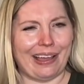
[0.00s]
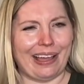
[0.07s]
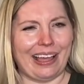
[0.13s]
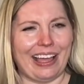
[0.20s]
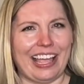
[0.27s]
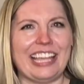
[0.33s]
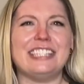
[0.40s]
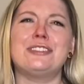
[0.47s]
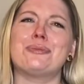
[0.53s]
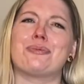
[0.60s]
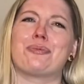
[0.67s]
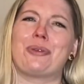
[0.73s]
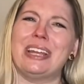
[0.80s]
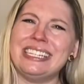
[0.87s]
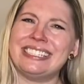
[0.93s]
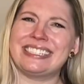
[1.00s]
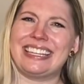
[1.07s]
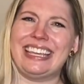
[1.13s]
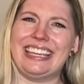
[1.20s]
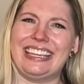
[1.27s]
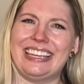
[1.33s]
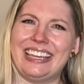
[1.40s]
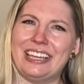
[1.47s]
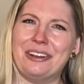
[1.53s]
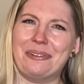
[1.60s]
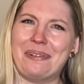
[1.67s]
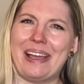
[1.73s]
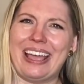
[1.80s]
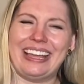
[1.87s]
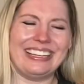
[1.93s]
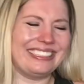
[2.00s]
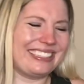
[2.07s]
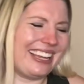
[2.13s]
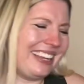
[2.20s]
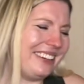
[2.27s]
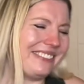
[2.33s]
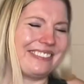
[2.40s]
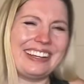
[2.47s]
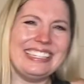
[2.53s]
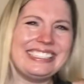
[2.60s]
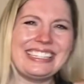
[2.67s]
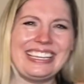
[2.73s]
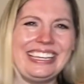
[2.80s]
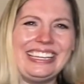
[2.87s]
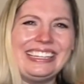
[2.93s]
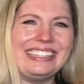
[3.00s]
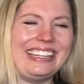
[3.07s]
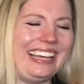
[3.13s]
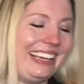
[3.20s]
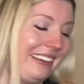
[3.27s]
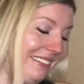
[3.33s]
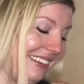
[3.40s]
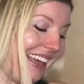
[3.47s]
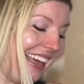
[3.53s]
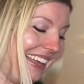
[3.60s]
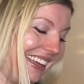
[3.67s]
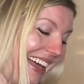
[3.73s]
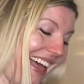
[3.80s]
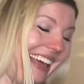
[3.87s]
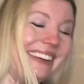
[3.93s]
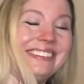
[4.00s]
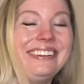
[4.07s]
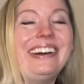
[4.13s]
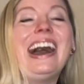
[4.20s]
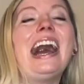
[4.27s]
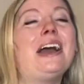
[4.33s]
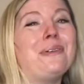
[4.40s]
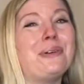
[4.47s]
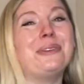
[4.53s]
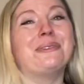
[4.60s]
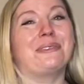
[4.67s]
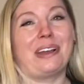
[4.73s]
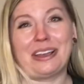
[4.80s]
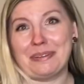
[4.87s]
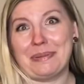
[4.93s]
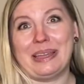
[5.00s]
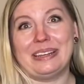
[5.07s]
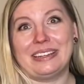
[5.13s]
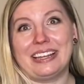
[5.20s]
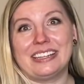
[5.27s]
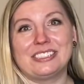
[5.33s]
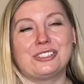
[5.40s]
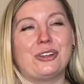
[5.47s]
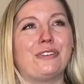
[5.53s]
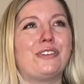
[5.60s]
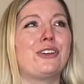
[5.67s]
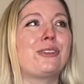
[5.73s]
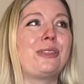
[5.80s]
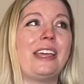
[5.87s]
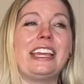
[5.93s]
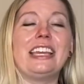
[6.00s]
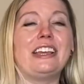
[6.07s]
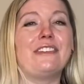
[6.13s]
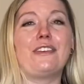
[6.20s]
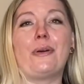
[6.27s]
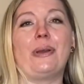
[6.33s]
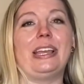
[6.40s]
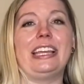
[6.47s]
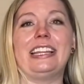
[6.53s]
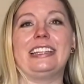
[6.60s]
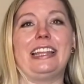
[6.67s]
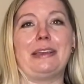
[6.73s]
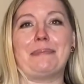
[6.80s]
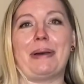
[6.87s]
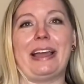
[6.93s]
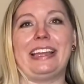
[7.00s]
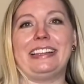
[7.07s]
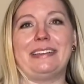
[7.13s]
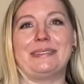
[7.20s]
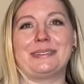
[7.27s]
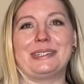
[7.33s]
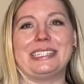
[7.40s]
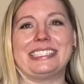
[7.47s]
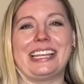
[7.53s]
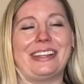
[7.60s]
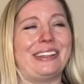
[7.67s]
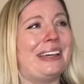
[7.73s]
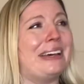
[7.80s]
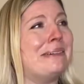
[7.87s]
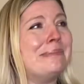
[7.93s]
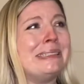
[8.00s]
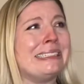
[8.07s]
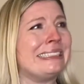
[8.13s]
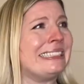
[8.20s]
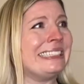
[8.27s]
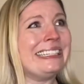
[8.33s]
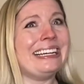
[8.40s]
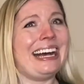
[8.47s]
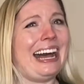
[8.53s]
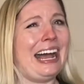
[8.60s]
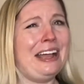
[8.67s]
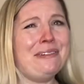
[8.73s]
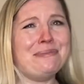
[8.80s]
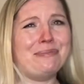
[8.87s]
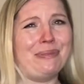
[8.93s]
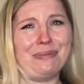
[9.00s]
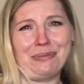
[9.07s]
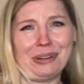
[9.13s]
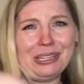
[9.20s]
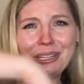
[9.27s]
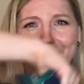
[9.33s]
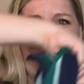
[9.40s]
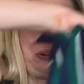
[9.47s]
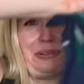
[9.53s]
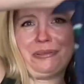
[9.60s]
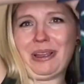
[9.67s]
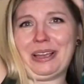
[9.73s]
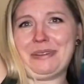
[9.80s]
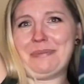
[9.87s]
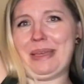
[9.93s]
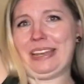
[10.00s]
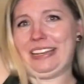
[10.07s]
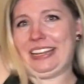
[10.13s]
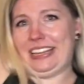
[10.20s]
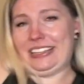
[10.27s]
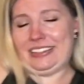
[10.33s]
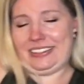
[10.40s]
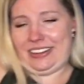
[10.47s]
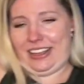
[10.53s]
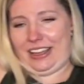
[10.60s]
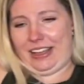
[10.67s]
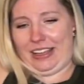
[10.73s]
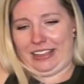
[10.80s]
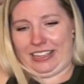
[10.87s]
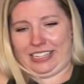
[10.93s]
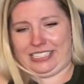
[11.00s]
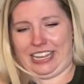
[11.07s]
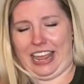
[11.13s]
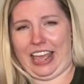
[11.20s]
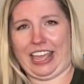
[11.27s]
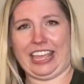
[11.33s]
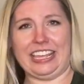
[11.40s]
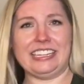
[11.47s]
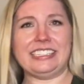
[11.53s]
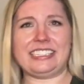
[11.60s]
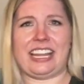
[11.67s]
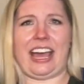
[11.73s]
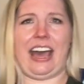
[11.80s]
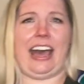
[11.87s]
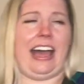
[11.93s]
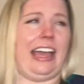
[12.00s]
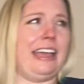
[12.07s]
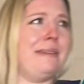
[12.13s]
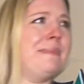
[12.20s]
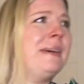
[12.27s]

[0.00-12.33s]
it's risky in a way. It's kind of risky. Like, I don't know. I wouldn't recommend it. So if you're thinking of going in and like buying them to resell them, I really wouldn't recommend it. Because in time,